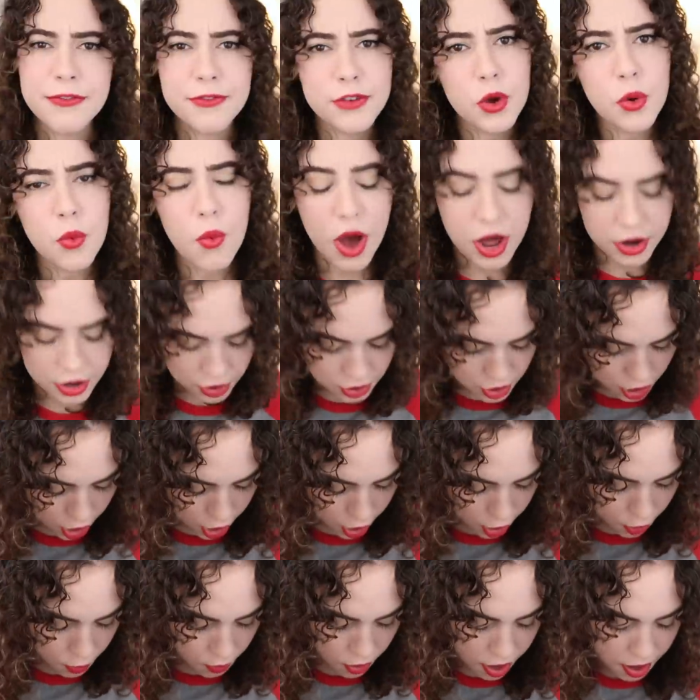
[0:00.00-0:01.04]
If you want to
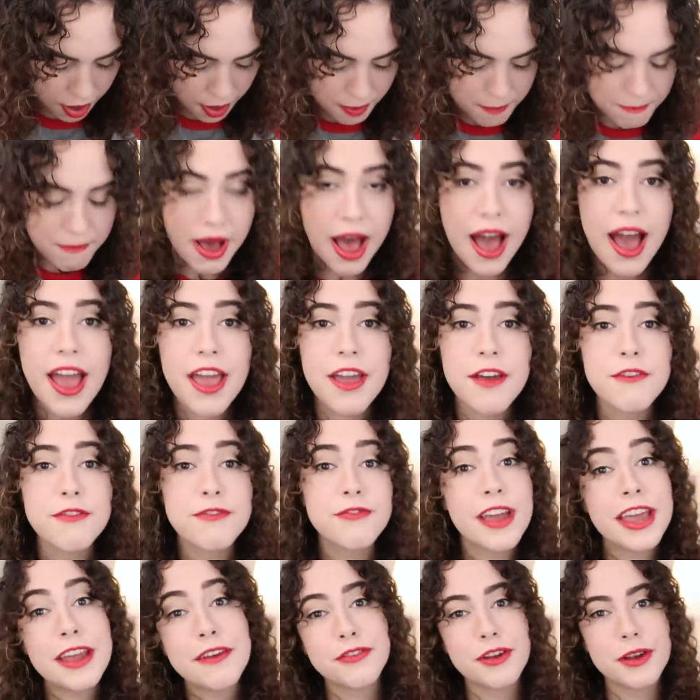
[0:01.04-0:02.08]
know, my
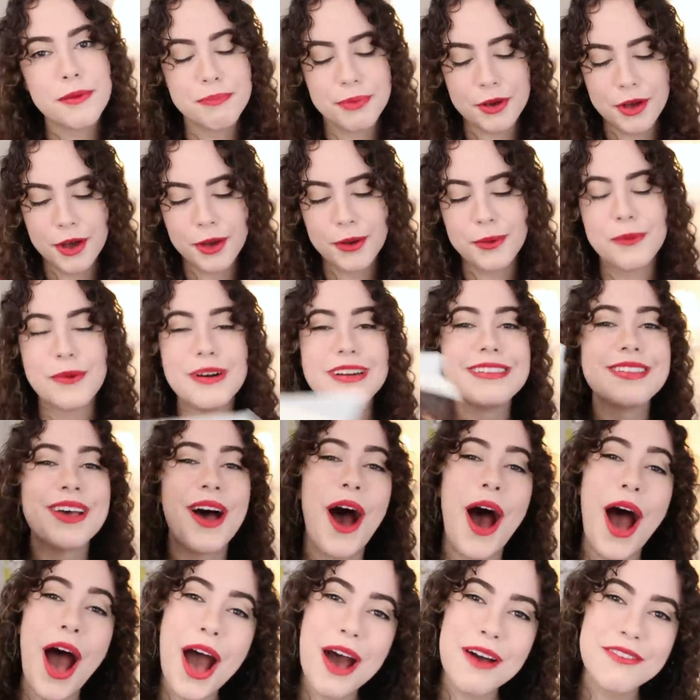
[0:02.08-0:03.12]
favorite book was
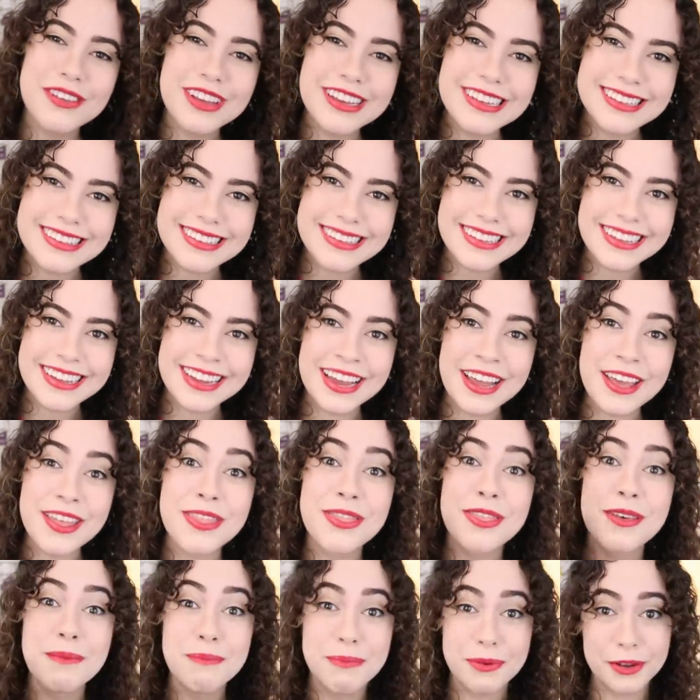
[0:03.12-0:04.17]
obviously
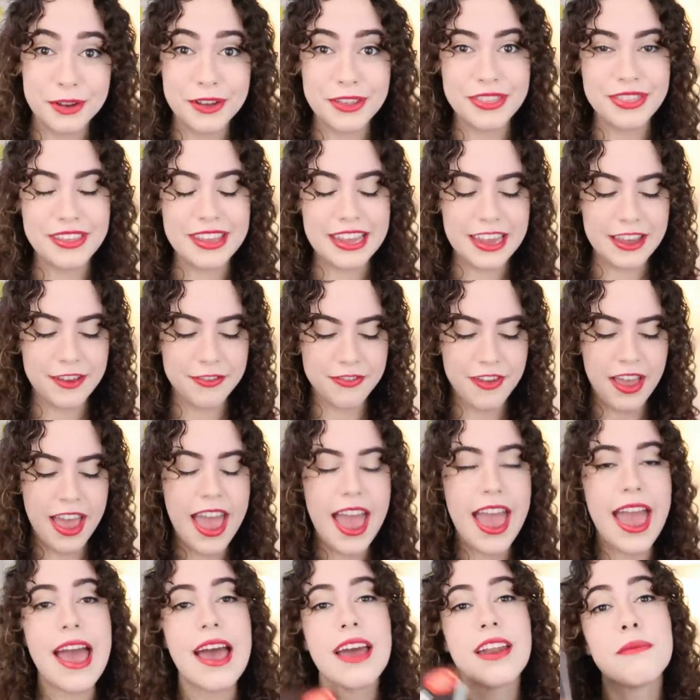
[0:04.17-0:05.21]
The Book Thief,
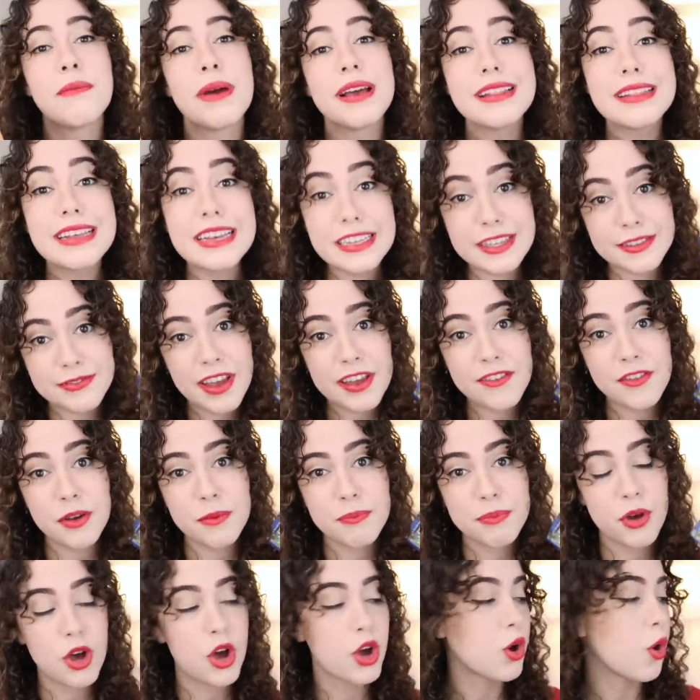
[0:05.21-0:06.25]
and my least
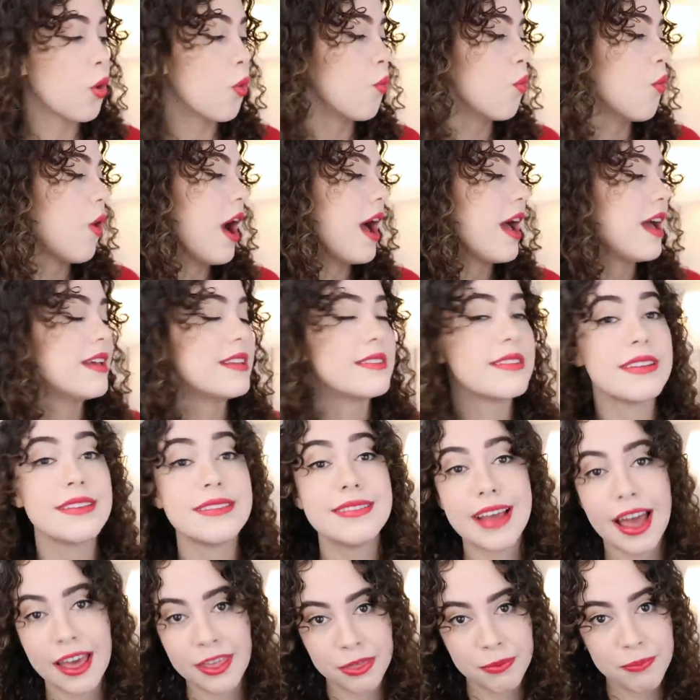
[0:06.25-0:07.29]
favorite book was
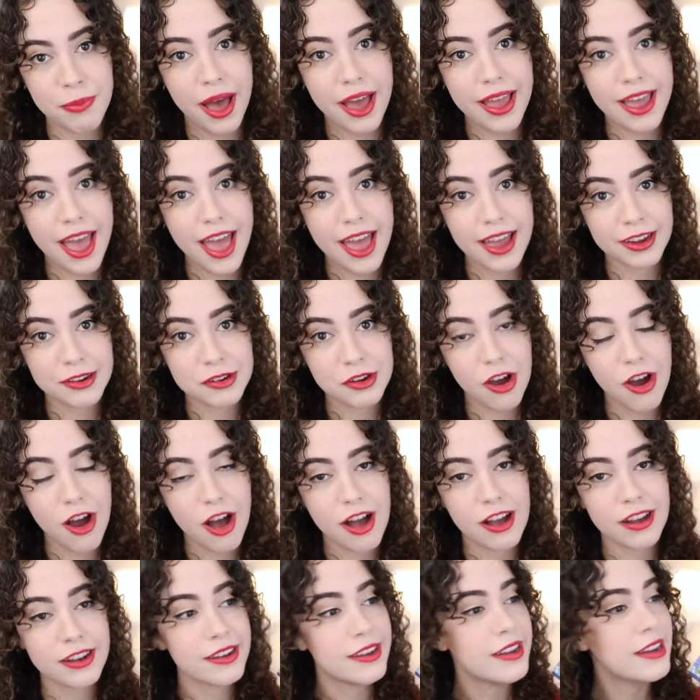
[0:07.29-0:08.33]
Death by
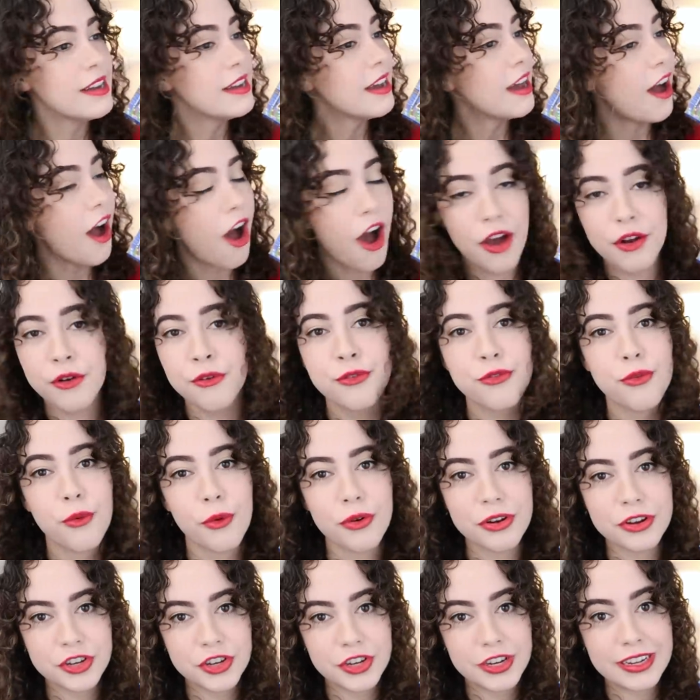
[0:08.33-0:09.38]
Eggnog.
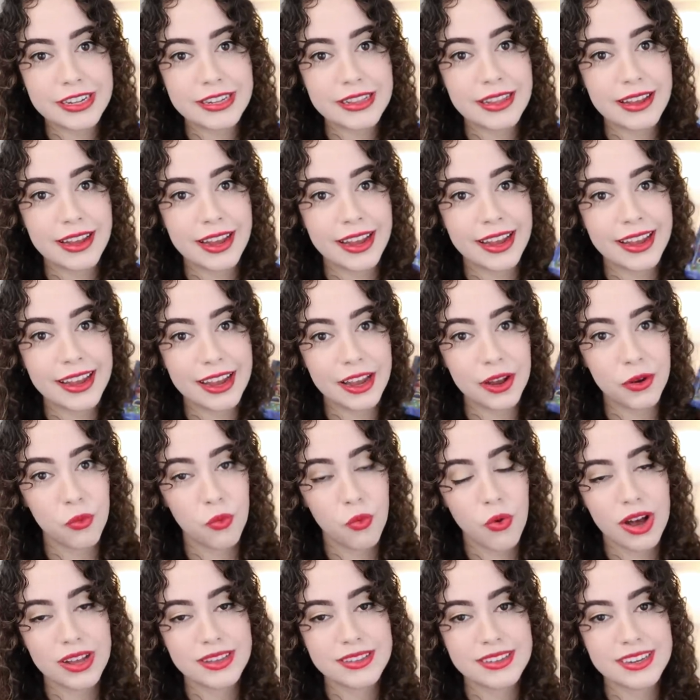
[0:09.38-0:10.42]
Unfortunately, it
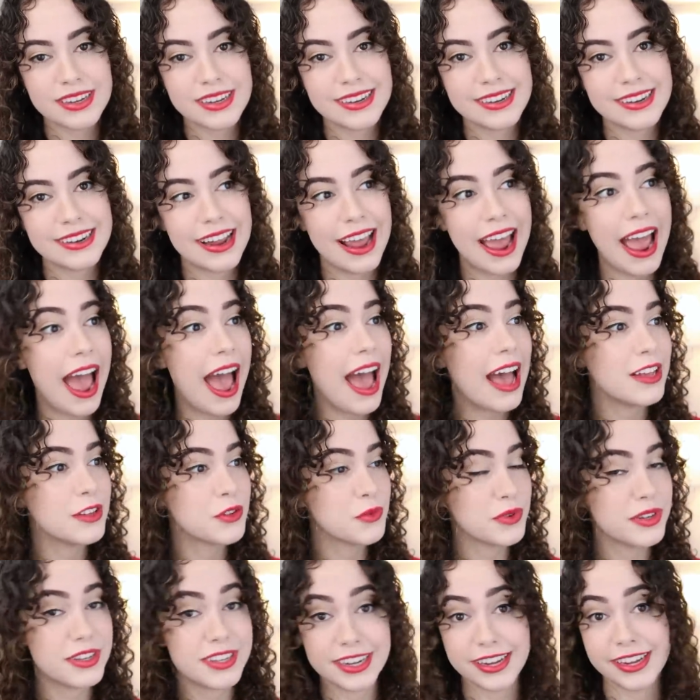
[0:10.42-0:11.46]
wasn't as
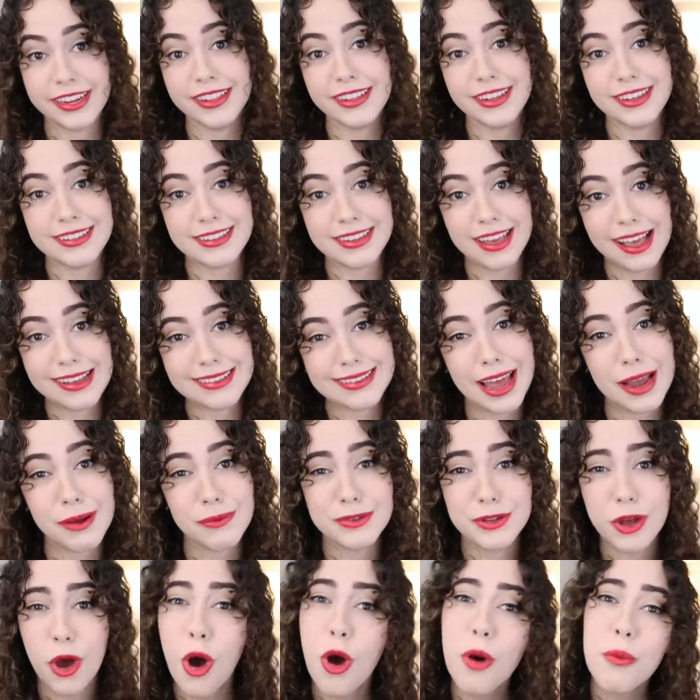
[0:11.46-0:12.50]
ridiculous as I
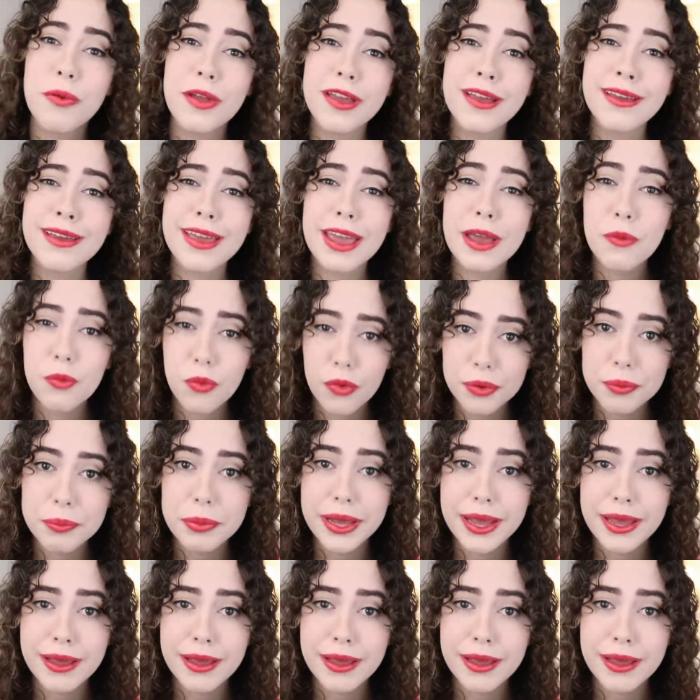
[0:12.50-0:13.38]
was hoping it would